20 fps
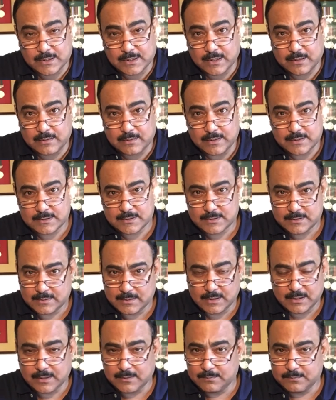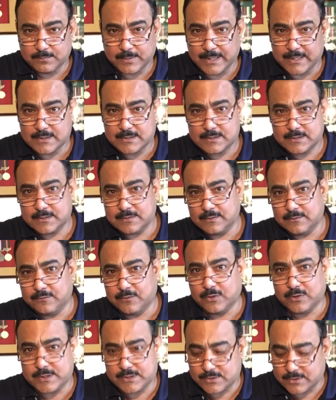countries. Please
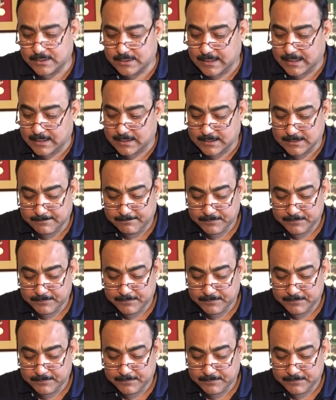focus on that.